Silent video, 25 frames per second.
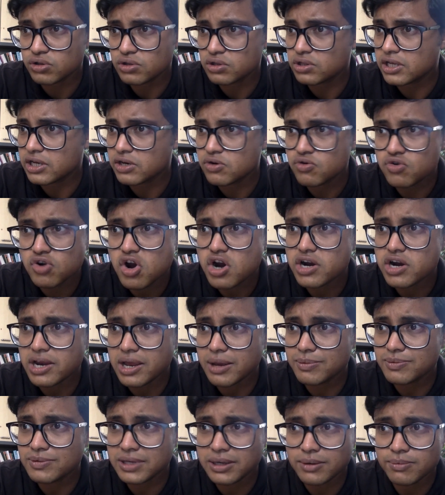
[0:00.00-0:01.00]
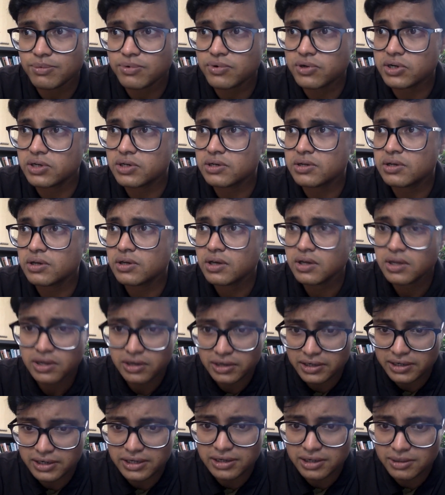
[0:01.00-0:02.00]
They do not have separate
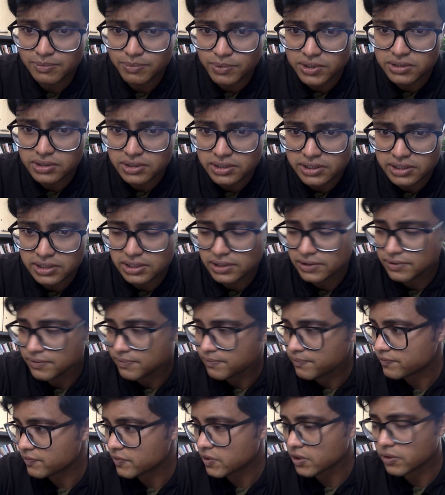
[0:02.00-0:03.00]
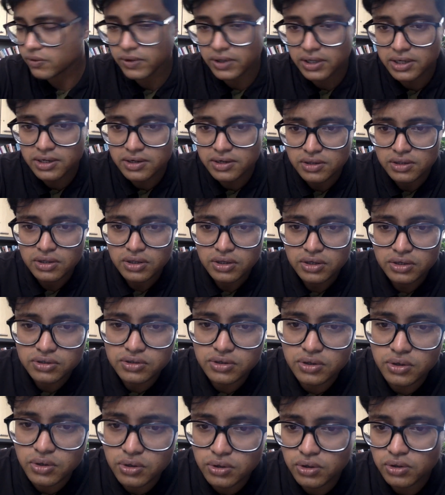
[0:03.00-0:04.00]
legal personality. Okay.
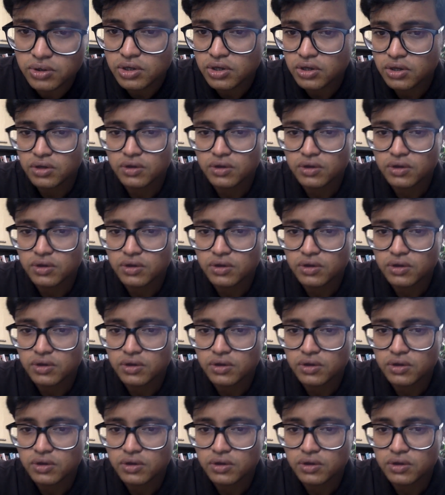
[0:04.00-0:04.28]
So